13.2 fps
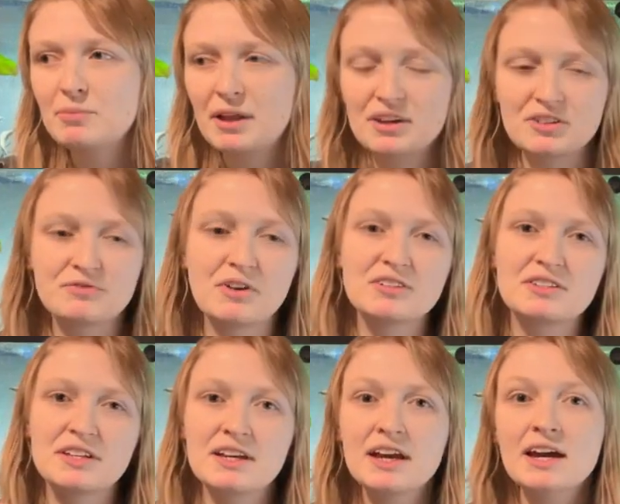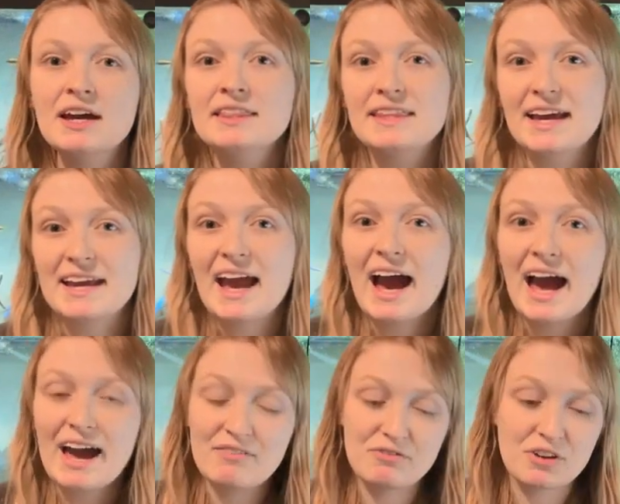plecos. Firstly, they
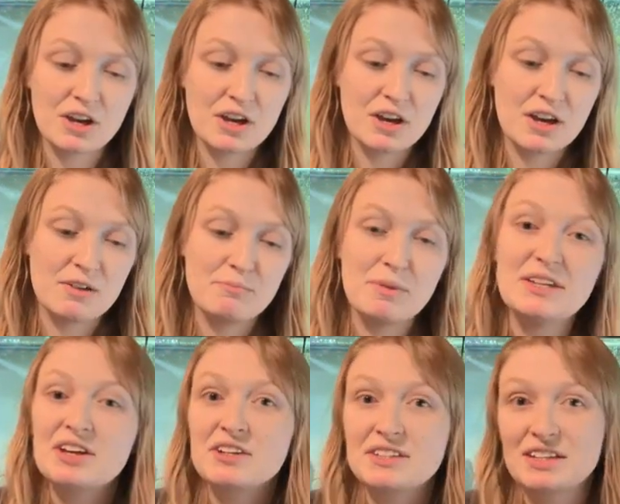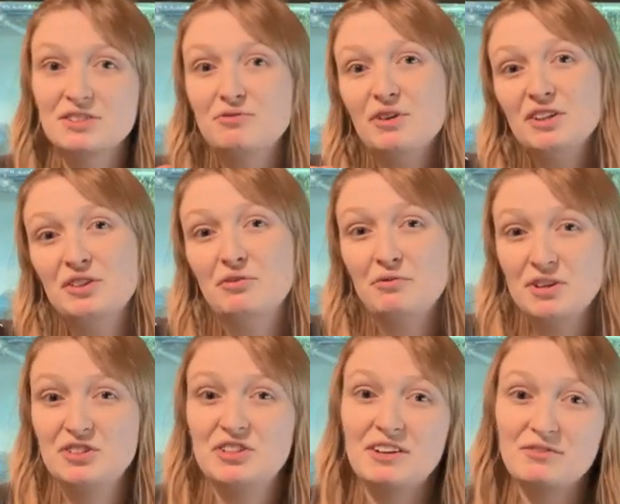have misidentified the
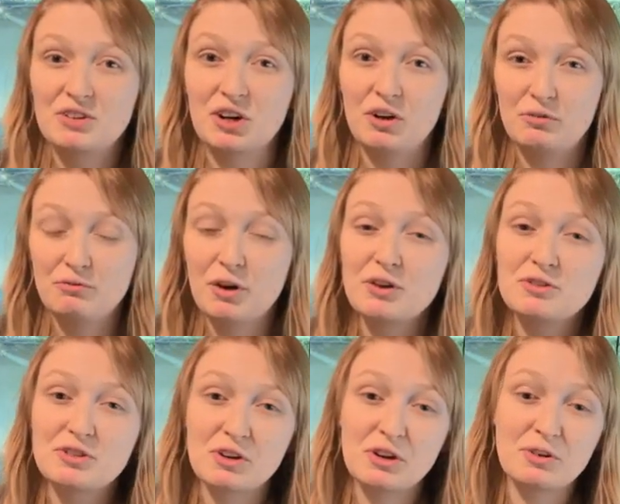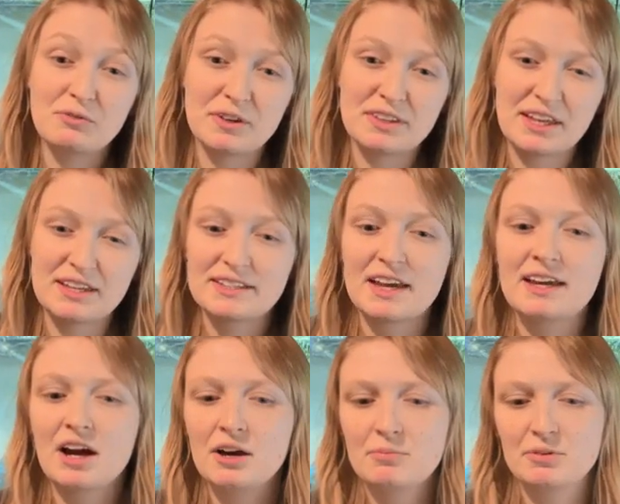fish they've got a photo of. They say
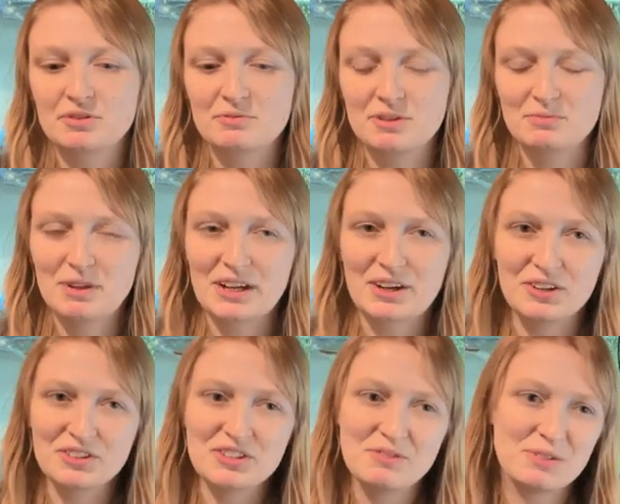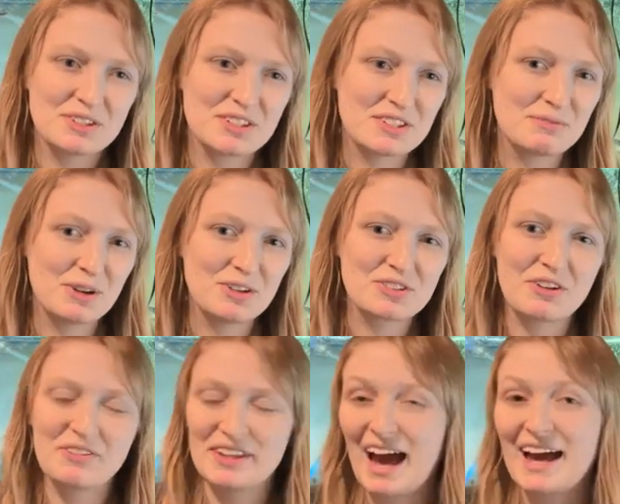Hypostomus plecostomus is the most
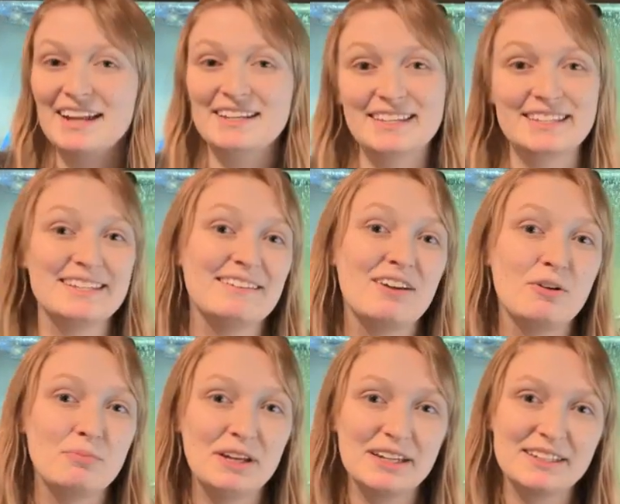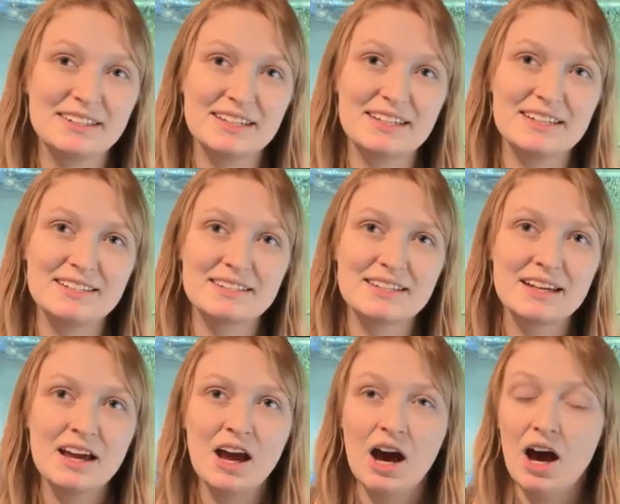common, and it's a Pterioplicthes.
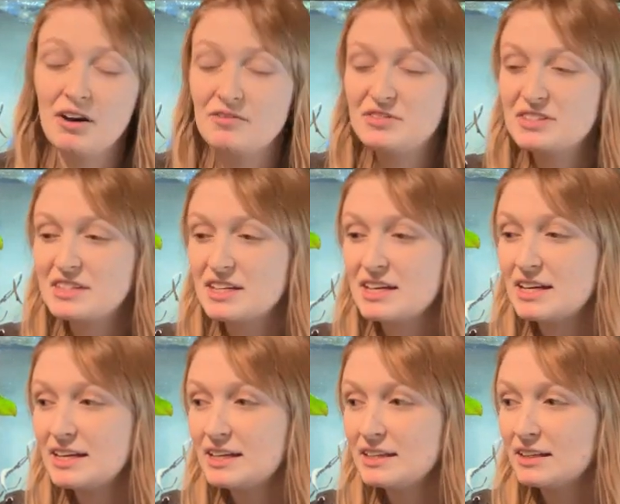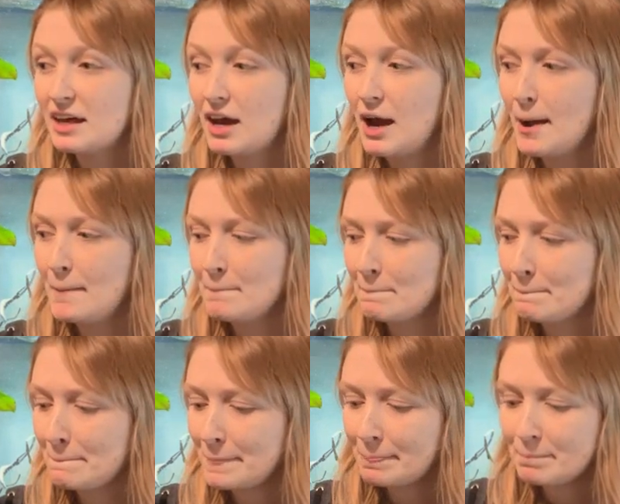I've seen
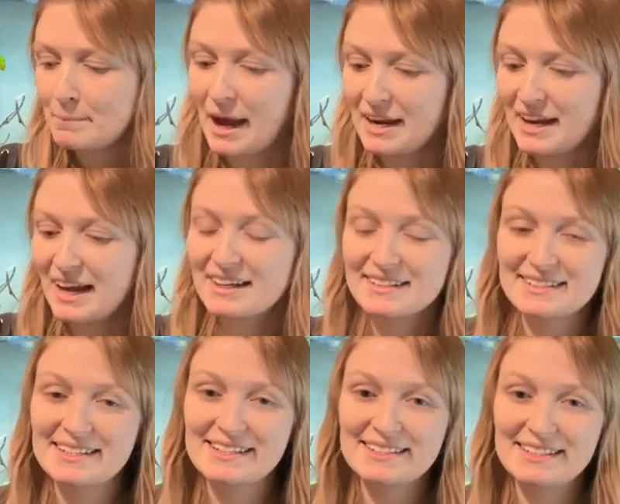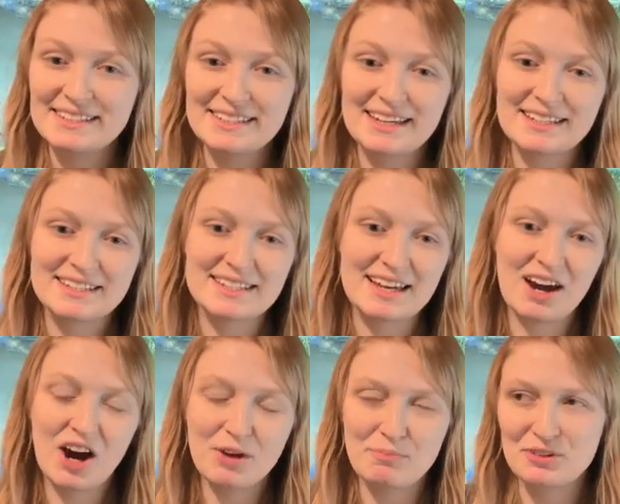Panax listed as
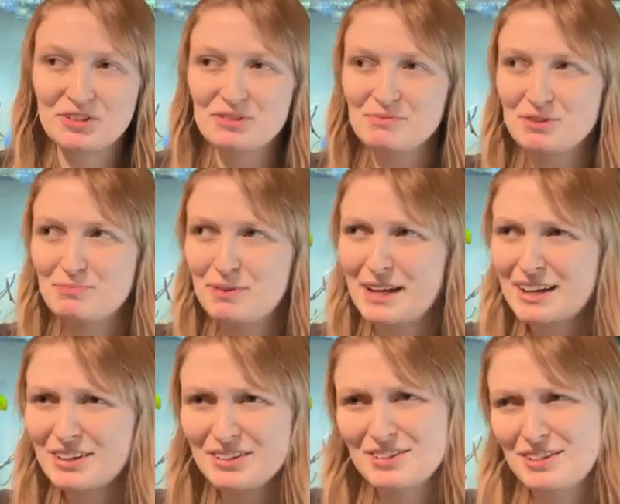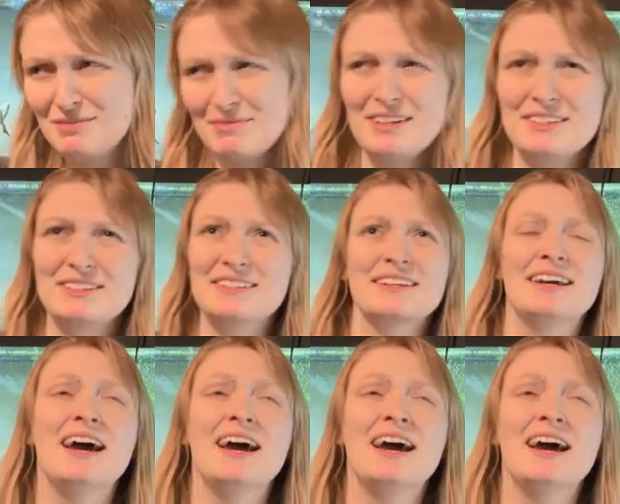Hypostomus plecostomus.